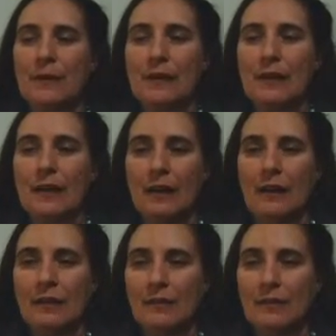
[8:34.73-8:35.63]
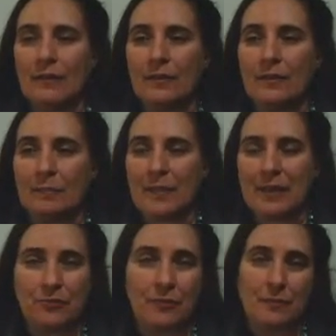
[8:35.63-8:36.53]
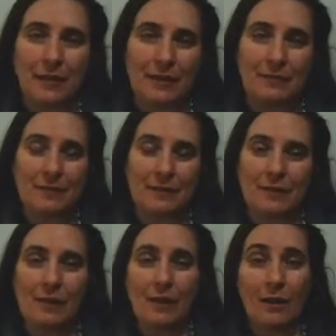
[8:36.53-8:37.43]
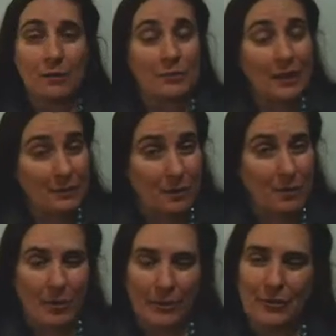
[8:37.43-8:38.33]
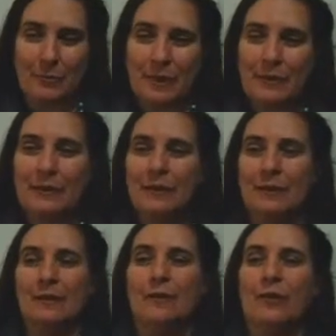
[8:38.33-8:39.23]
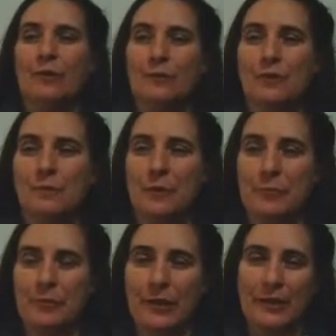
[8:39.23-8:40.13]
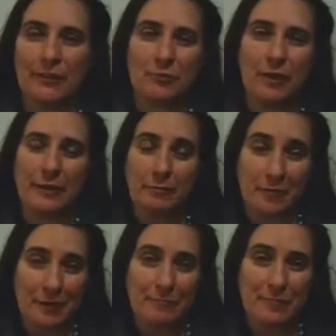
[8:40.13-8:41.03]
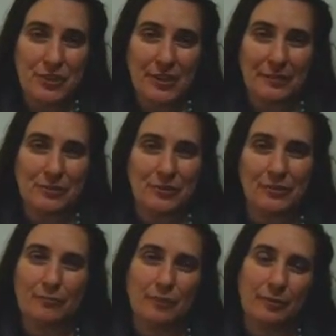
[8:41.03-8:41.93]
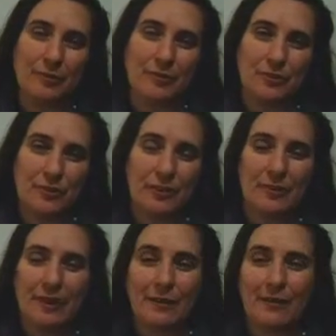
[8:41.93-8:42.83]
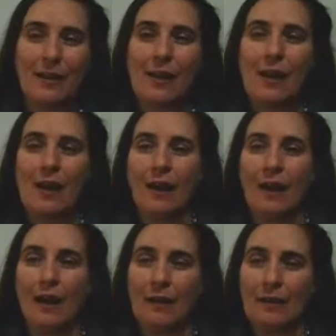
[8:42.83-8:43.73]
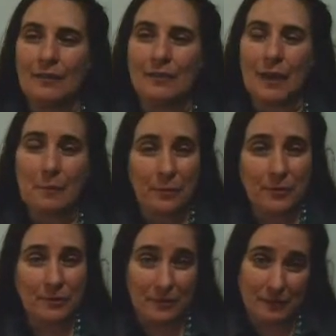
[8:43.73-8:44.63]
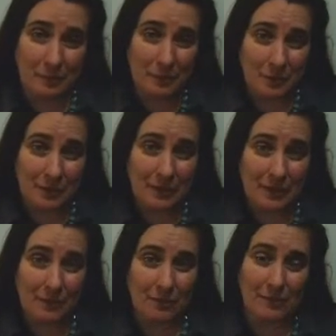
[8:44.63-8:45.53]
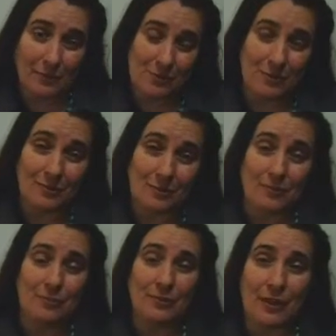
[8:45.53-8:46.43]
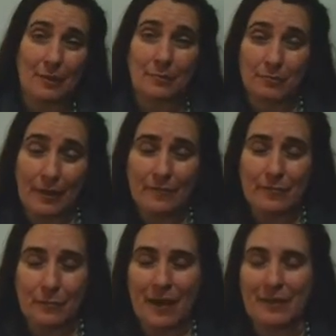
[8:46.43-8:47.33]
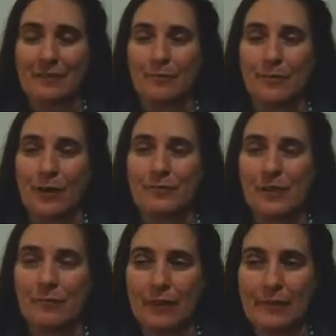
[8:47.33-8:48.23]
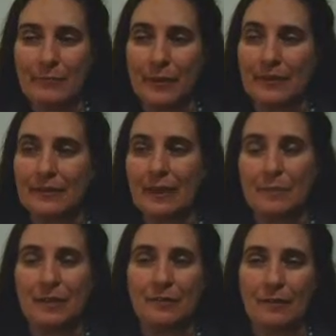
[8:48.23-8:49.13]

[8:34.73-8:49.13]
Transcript: uh, than mainstream medicine, although not always. I mean, you know, some people like to try a Rife machine, which is a frequency generator. Uh, a zapper is a similar thing, only it uses a different type of wave, the positive offset wave, but I mean, a, a